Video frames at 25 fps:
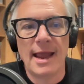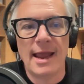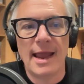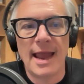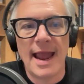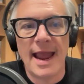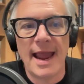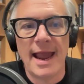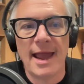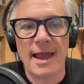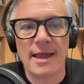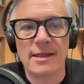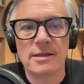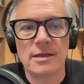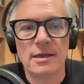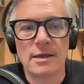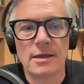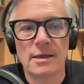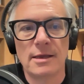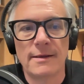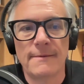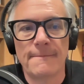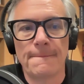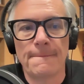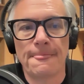And
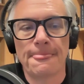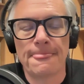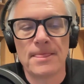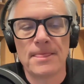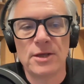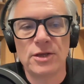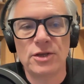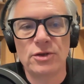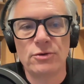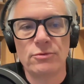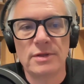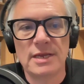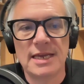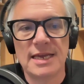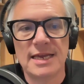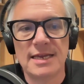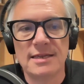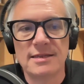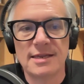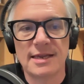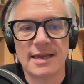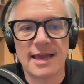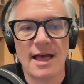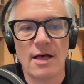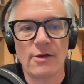you
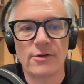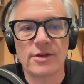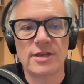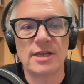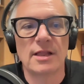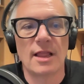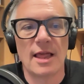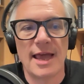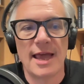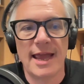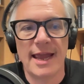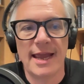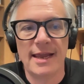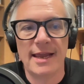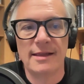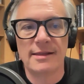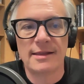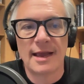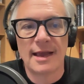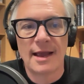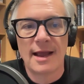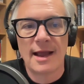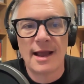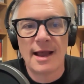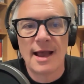need to
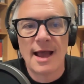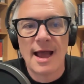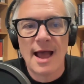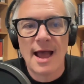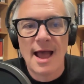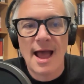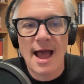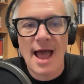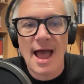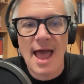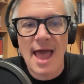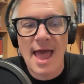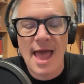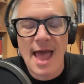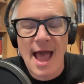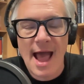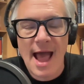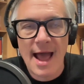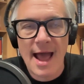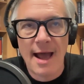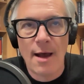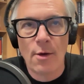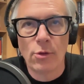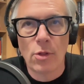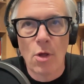calculate
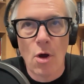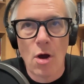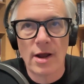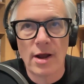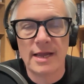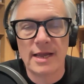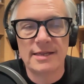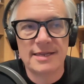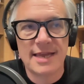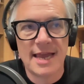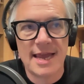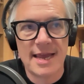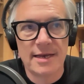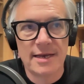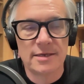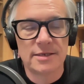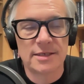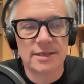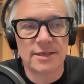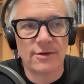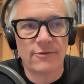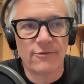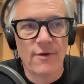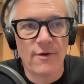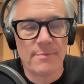how long it
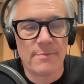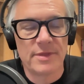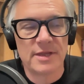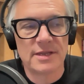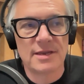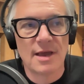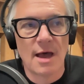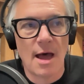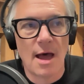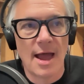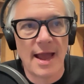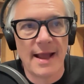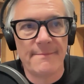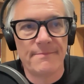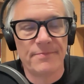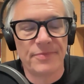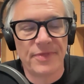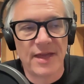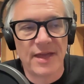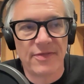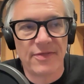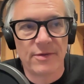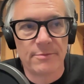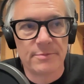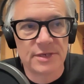takes from the time
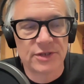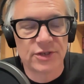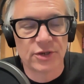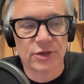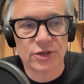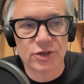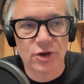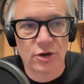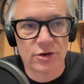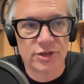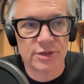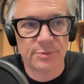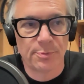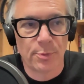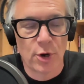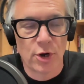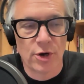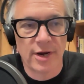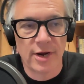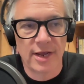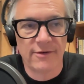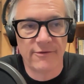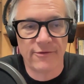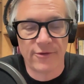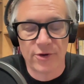that the missile starts
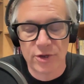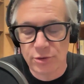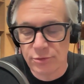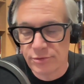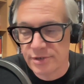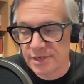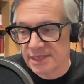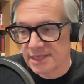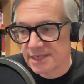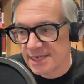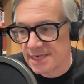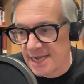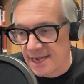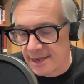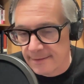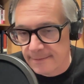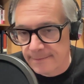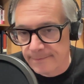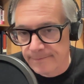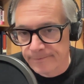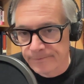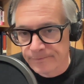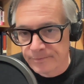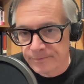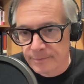burning for you to see it,
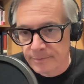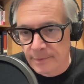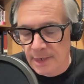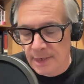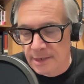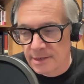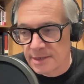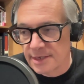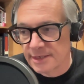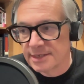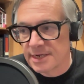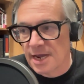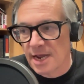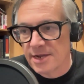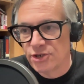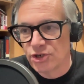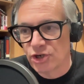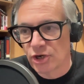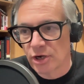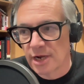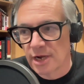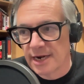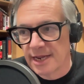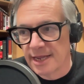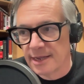decide
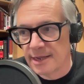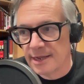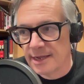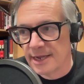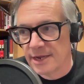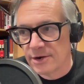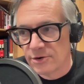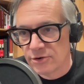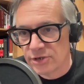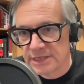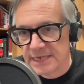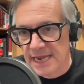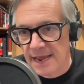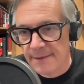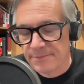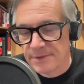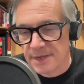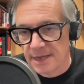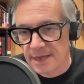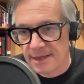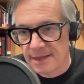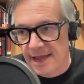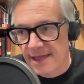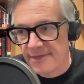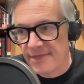you're going to
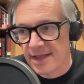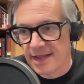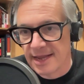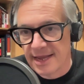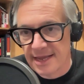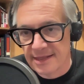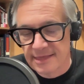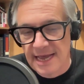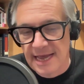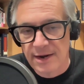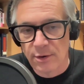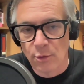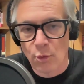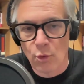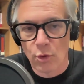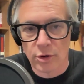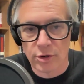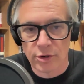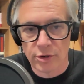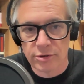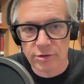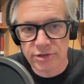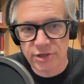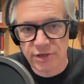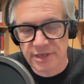intercept it, and then get that
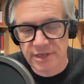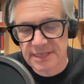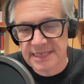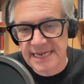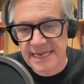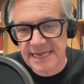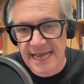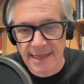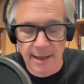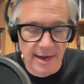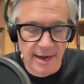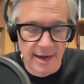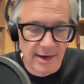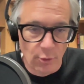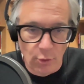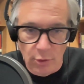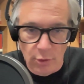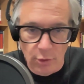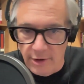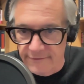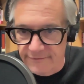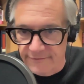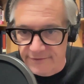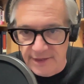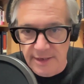order to the satellite,
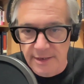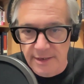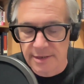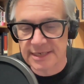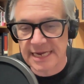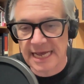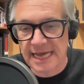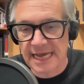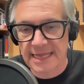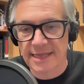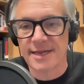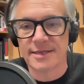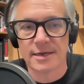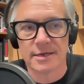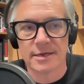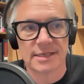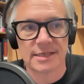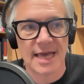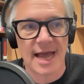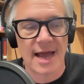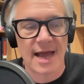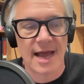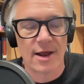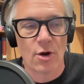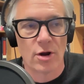or if the satellite does
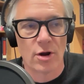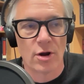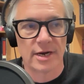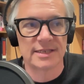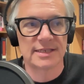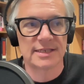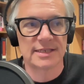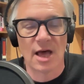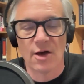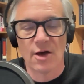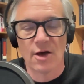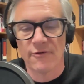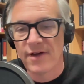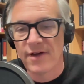that on itself,